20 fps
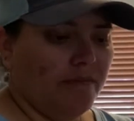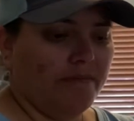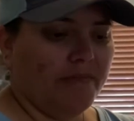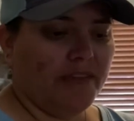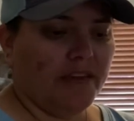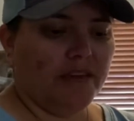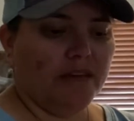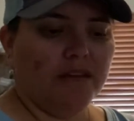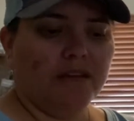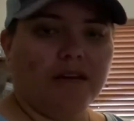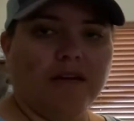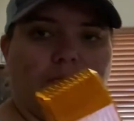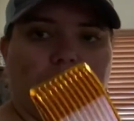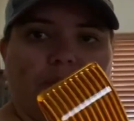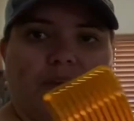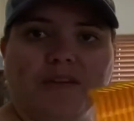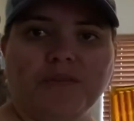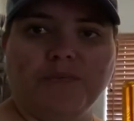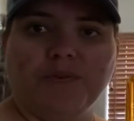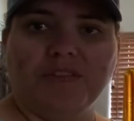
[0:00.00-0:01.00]
They come
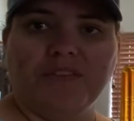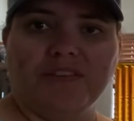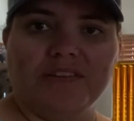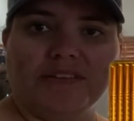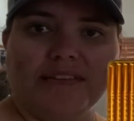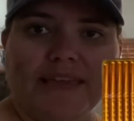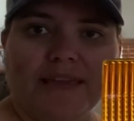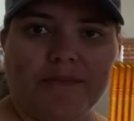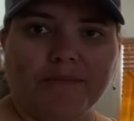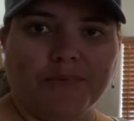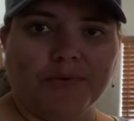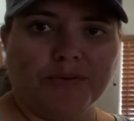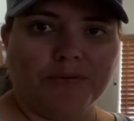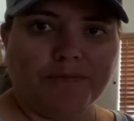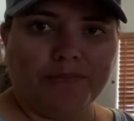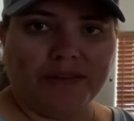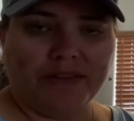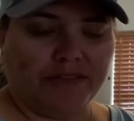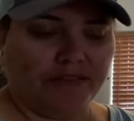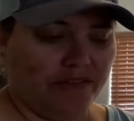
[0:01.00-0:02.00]
in with this amber,
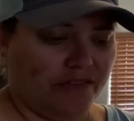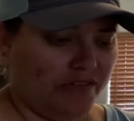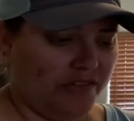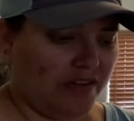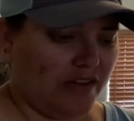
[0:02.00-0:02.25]
but there's